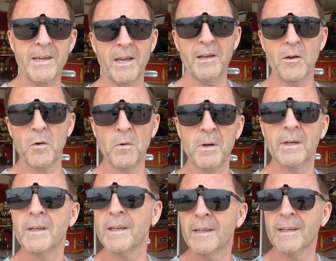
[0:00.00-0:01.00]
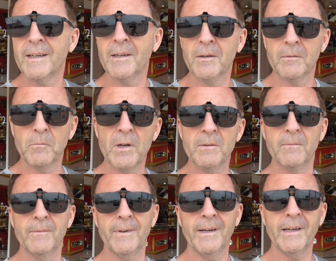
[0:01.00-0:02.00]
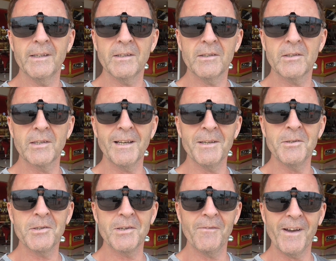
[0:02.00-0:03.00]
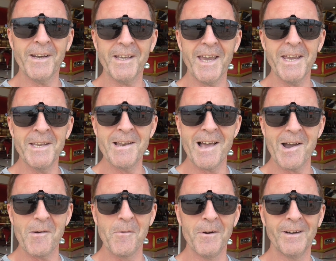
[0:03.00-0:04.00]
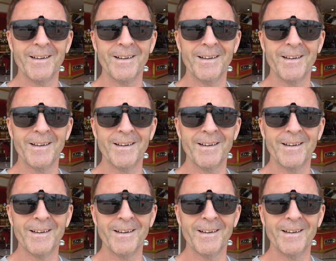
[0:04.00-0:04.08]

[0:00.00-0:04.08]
hello. Well, still in Savannakhet in Laos.